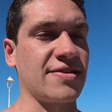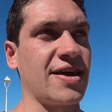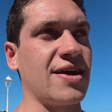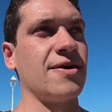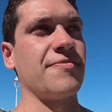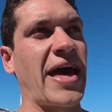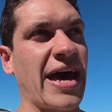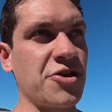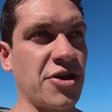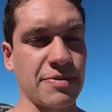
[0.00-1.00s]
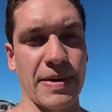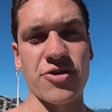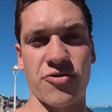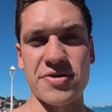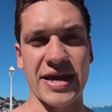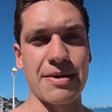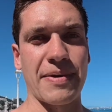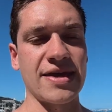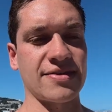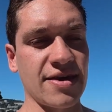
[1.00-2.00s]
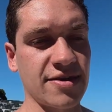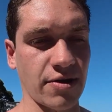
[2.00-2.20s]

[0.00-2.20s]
in their energy expenditure on a daily basis,